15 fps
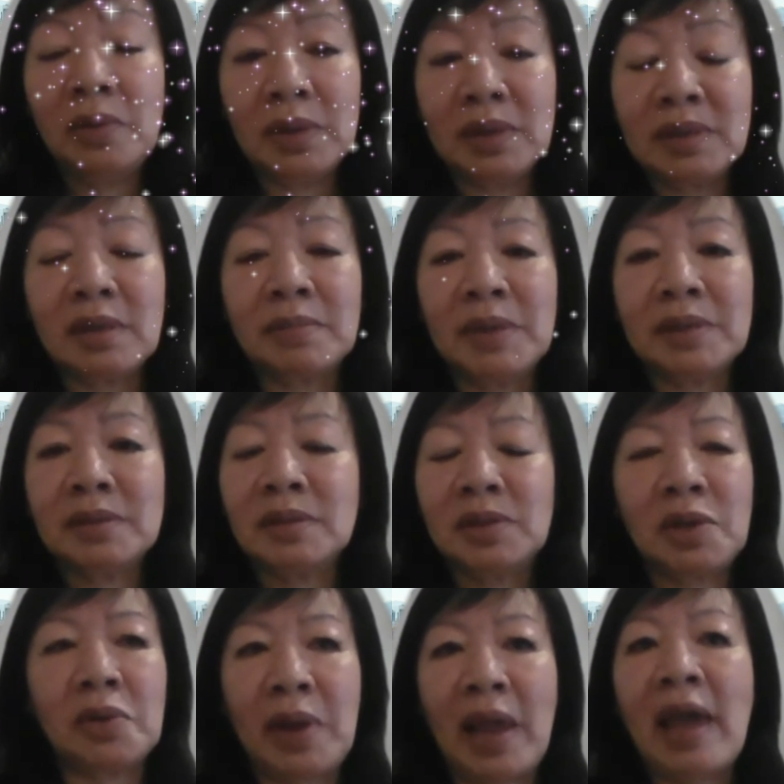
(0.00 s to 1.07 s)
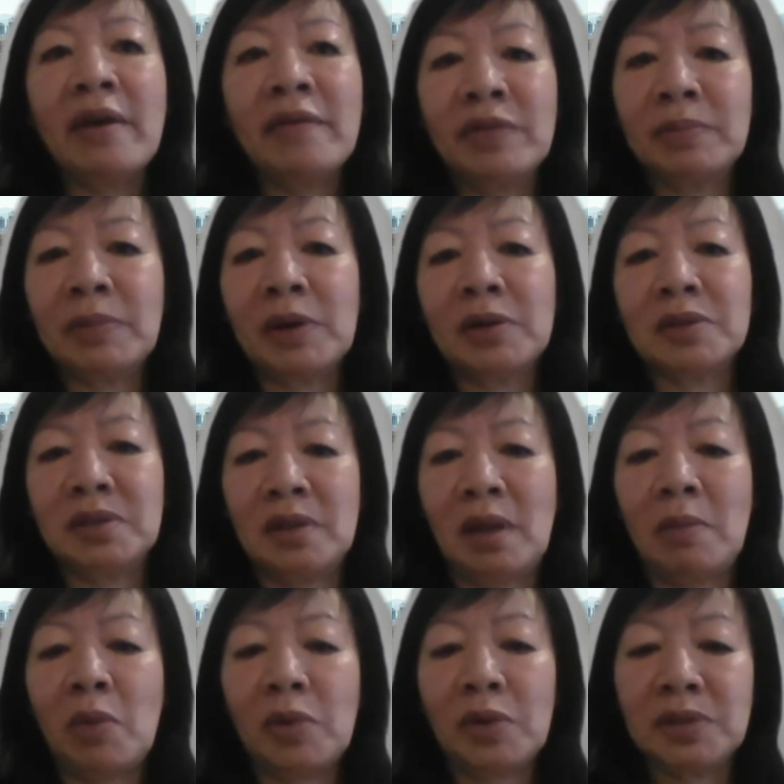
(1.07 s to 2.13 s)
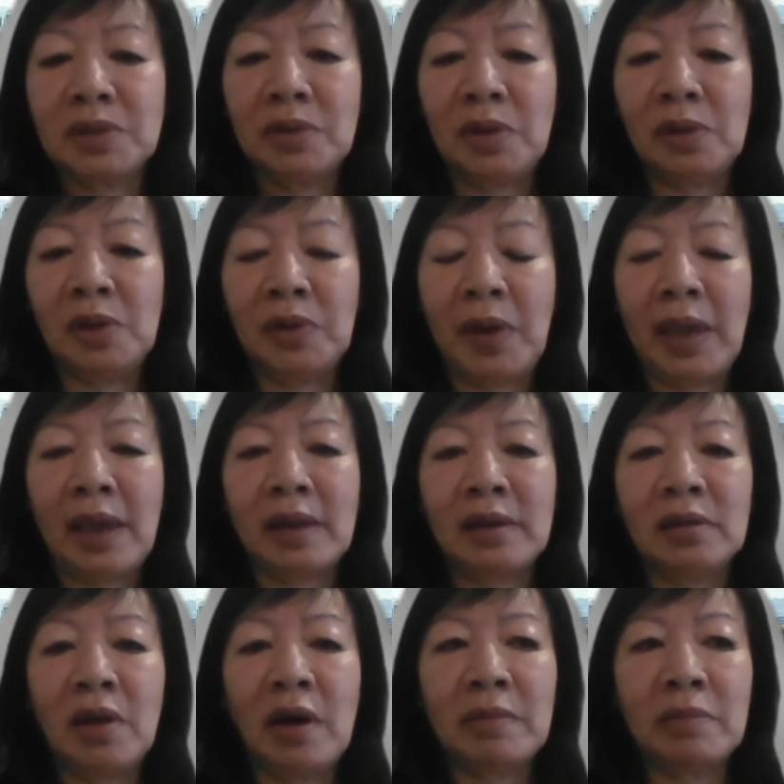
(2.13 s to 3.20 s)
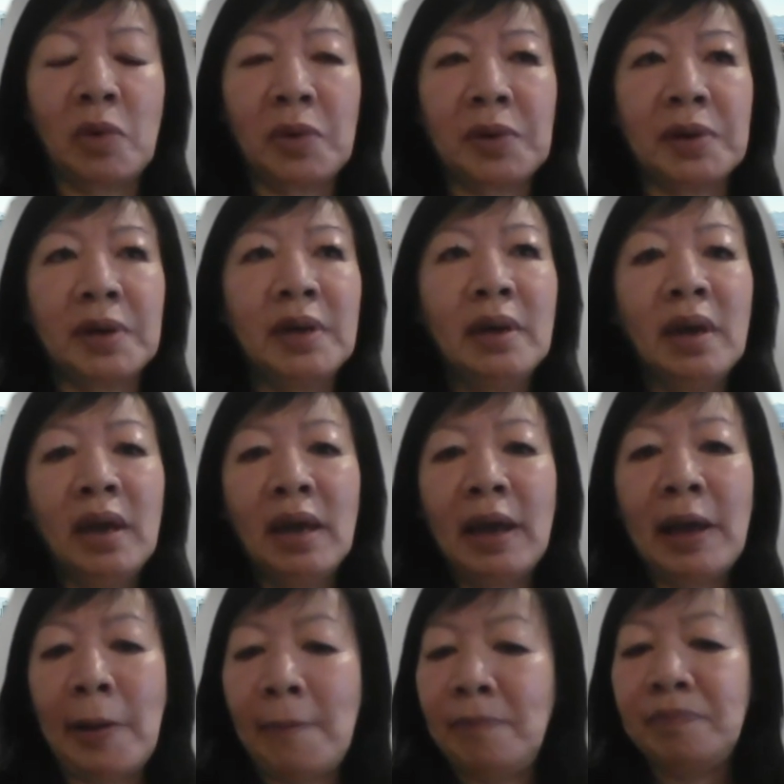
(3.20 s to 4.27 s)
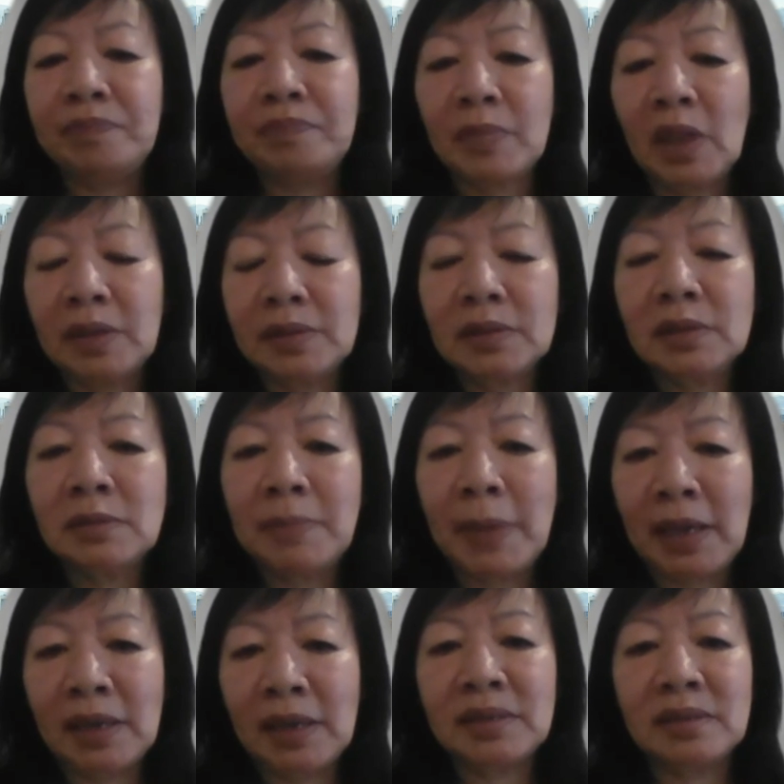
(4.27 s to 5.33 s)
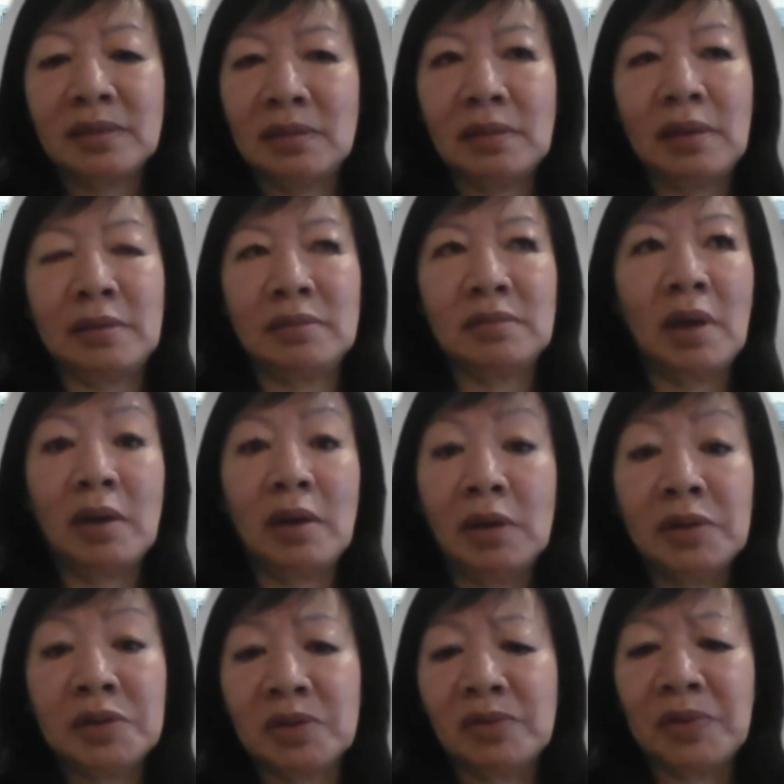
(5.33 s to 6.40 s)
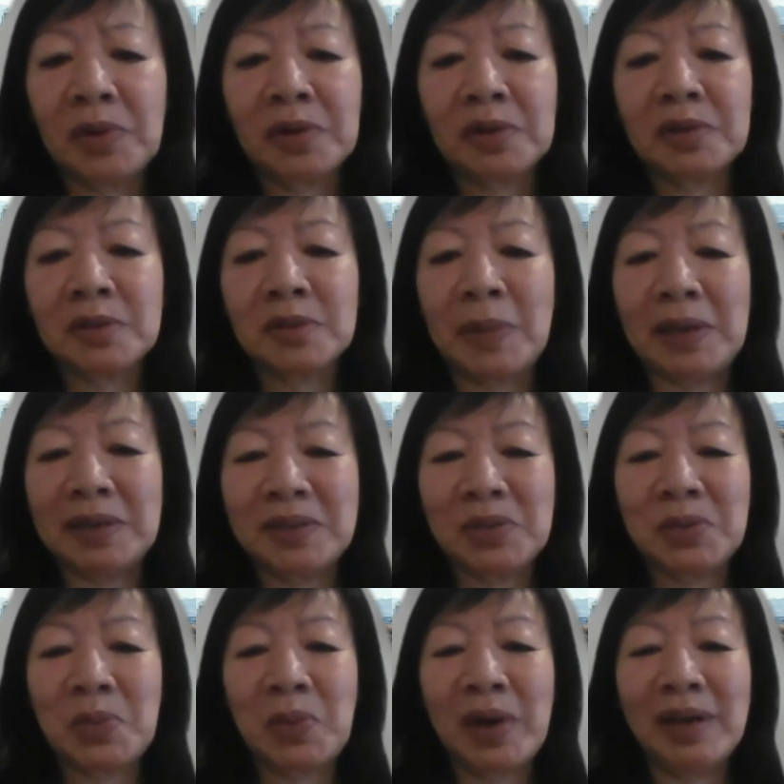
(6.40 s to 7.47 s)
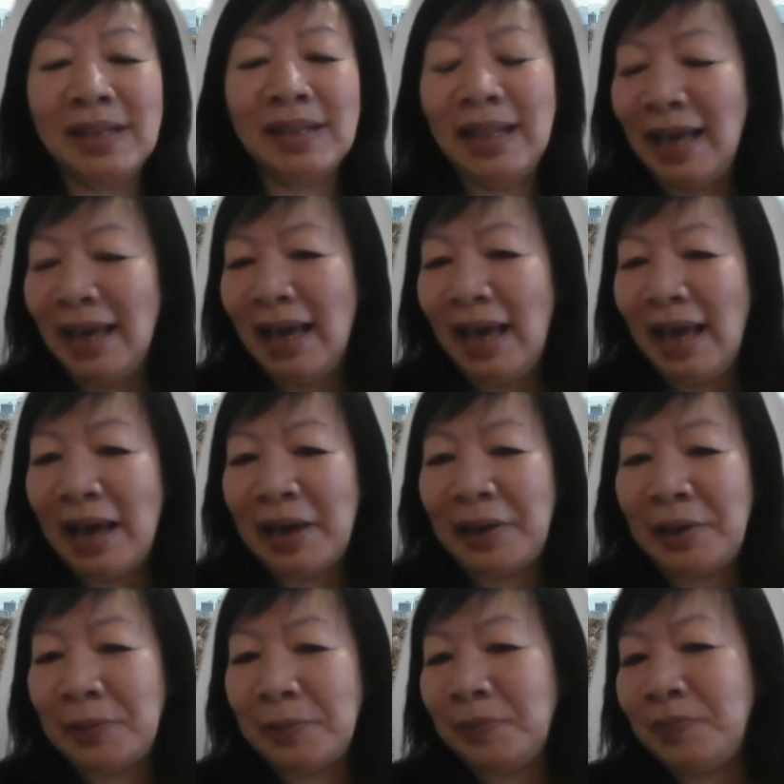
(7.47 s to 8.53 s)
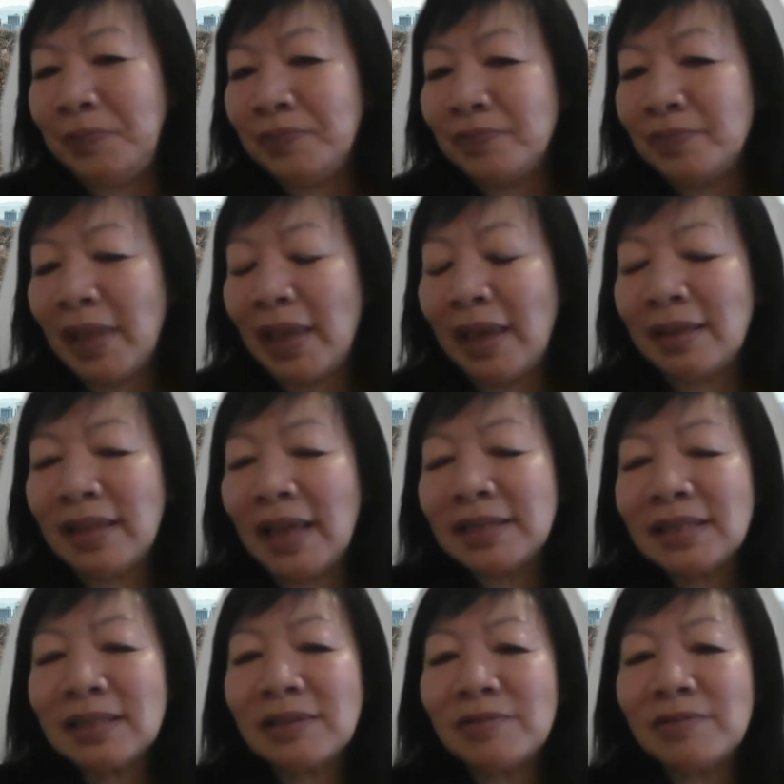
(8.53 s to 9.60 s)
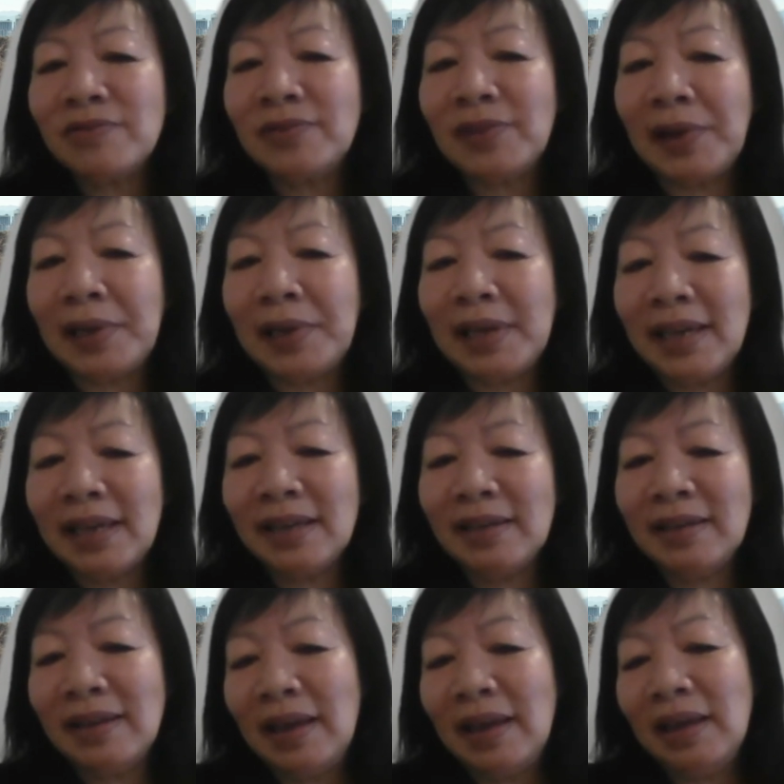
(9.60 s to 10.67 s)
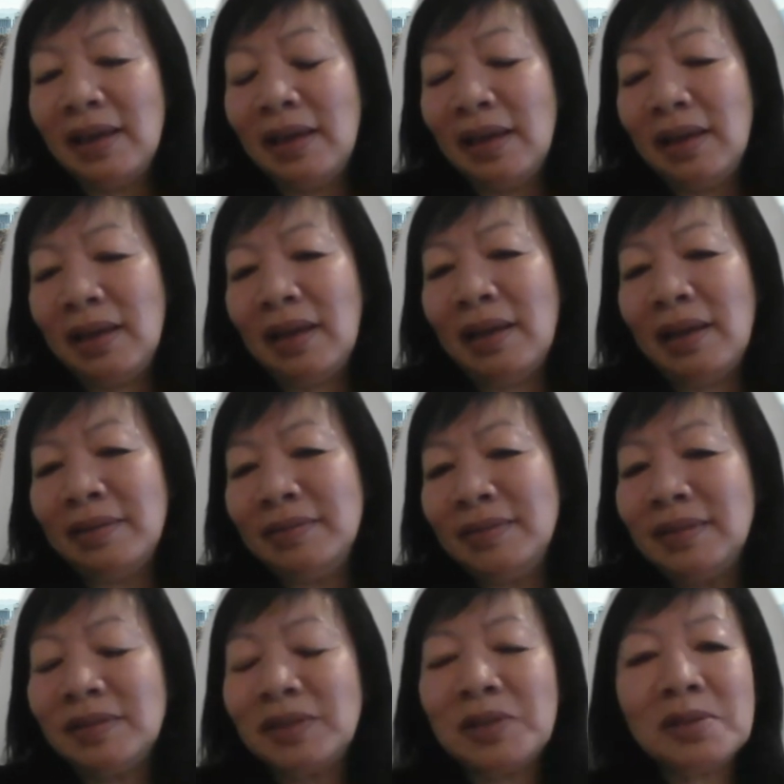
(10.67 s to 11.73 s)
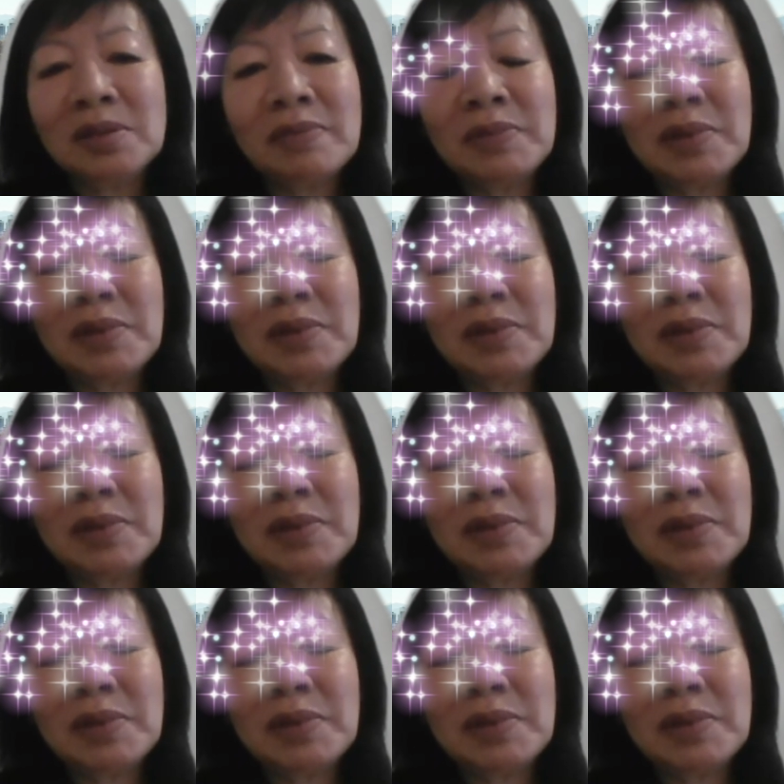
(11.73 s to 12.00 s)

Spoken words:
exhibits don't have the bars anymore. So you're looking at a lot more space and also vertical space as well, and less confining. And zoos have done